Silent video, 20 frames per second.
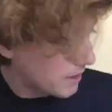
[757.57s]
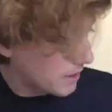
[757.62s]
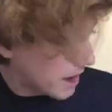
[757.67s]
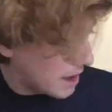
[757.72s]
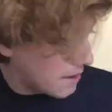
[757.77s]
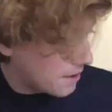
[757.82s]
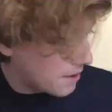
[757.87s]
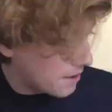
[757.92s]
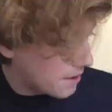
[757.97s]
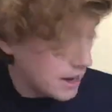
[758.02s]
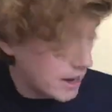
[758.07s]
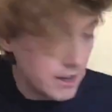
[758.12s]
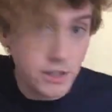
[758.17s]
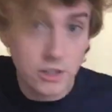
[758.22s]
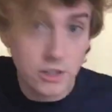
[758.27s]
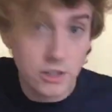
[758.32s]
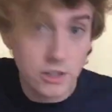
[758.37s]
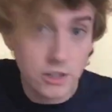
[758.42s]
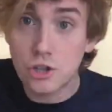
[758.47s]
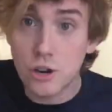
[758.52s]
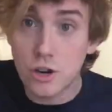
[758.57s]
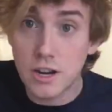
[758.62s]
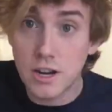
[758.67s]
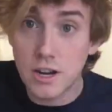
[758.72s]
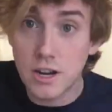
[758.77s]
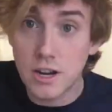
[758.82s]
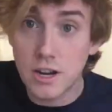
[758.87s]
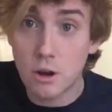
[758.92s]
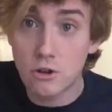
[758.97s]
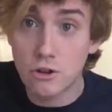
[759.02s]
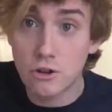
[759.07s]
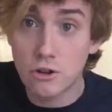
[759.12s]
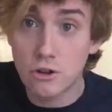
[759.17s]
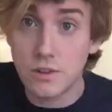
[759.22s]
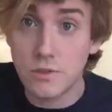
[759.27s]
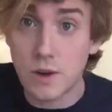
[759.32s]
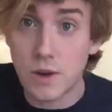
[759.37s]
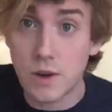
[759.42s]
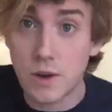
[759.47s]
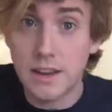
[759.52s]
I find shrinking
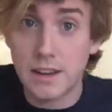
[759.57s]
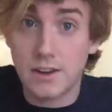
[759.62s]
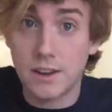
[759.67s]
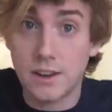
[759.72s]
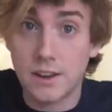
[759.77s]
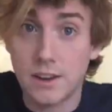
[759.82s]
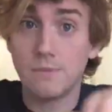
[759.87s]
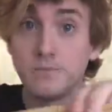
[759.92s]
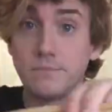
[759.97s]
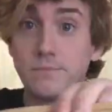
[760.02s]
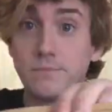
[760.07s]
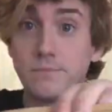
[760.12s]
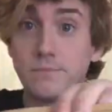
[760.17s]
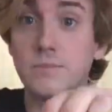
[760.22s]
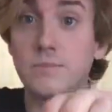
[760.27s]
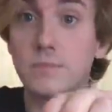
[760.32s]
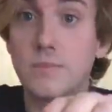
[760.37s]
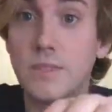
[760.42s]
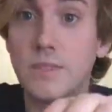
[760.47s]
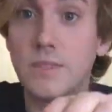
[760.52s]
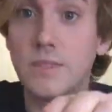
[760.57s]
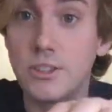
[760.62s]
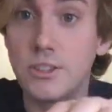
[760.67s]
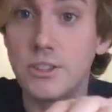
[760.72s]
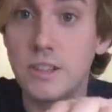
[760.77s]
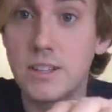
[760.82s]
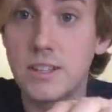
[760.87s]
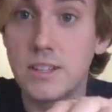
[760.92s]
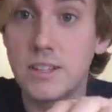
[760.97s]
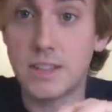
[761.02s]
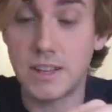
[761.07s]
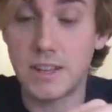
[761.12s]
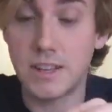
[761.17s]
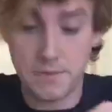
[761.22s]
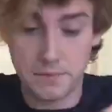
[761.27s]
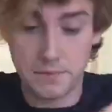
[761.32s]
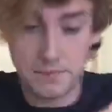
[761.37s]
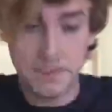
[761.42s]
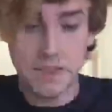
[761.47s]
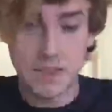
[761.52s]
potion right here, as you can see.
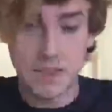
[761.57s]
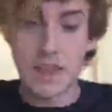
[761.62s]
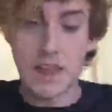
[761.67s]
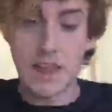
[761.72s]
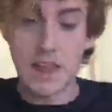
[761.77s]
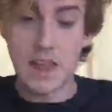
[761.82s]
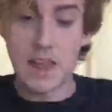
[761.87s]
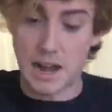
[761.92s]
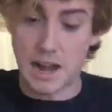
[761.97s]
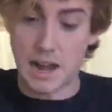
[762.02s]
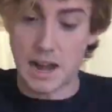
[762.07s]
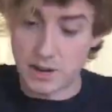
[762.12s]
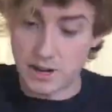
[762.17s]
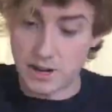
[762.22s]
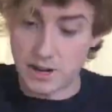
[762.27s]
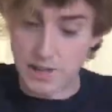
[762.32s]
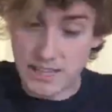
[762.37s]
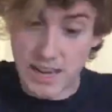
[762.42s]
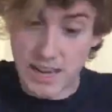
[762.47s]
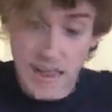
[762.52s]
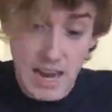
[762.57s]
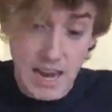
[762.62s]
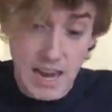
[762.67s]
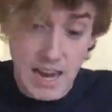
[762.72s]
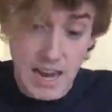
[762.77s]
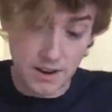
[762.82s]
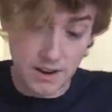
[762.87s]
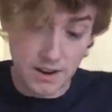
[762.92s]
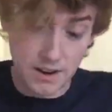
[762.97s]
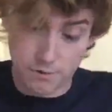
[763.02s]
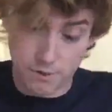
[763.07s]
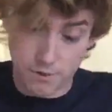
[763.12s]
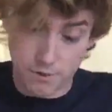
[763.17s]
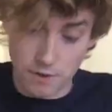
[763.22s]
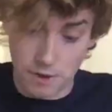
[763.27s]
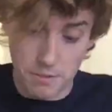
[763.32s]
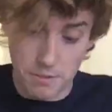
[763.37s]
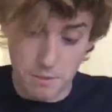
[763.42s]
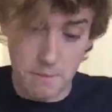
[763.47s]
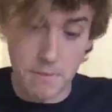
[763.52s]
And I'm going to take
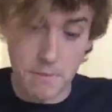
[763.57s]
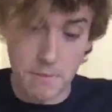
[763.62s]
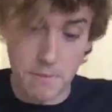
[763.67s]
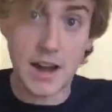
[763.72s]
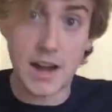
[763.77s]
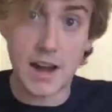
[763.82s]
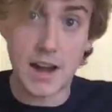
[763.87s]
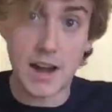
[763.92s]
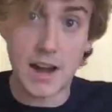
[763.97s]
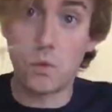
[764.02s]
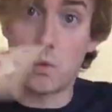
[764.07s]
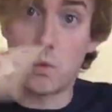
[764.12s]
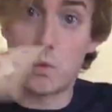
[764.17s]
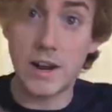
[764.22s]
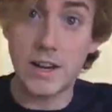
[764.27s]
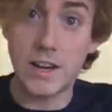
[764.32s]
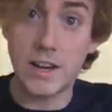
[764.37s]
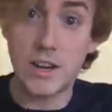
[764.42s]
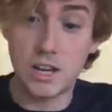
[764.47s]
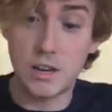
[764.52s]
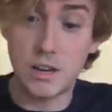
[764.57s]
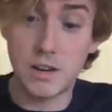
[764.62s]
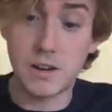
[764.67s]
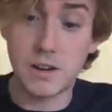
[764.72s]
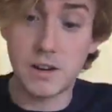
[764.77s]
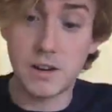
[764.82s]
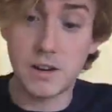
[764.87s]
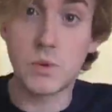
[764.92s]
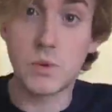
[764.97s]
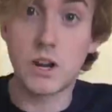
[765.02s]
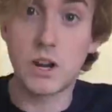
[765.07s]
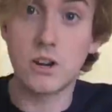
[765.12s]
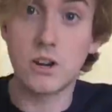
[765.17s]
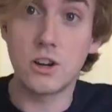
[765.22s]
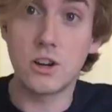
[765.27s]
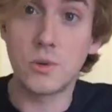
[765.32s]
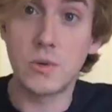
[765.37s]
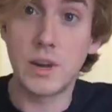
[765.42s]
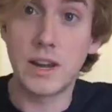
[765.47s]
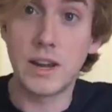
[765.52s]
from my white sheet because we are
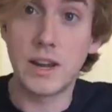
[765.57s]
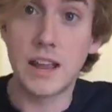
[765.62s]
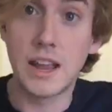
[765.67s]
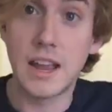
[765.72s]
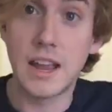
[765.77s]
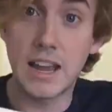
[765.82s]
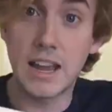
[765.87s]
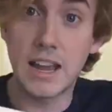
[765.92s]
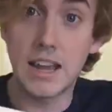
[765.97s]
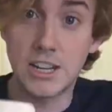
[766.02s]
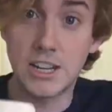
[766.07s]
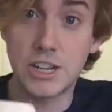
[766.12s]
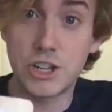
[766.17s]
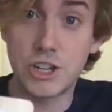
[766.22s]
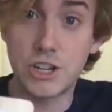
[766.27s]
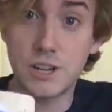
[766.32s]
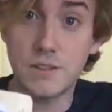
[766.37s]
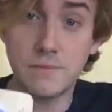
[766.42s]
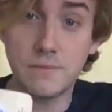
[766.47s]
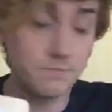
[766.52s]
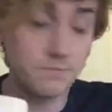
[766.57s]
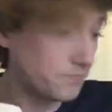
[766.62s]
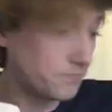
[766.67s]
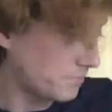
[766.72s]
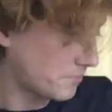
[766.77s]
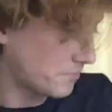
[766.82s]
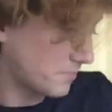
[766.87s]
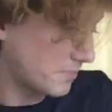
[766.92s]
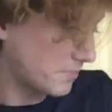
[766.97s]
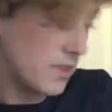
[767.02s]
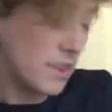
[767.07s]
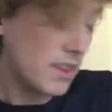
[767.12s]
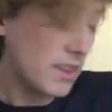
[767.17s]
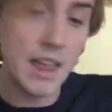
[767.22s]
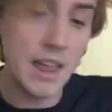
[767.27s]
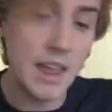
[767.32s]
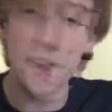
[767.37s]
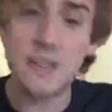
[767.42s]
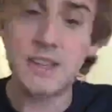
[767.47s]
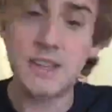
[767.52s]
doing addition.
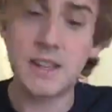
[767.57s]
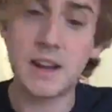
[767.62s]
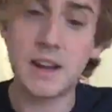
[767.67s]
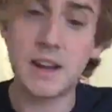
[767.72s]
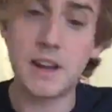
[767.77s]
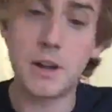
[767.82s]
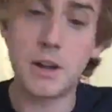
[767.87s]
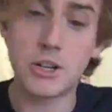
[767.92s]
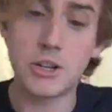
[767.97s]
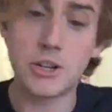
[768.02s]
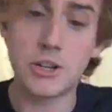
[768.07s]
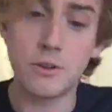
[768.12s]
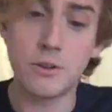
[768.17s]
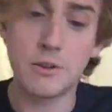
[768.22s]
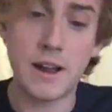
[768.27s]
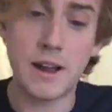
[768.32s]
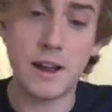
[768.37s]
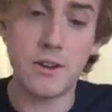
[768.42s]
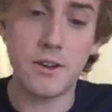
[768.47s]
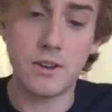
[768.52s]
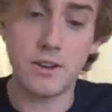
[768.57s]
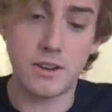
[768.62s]
I'm going to take a mushroom out.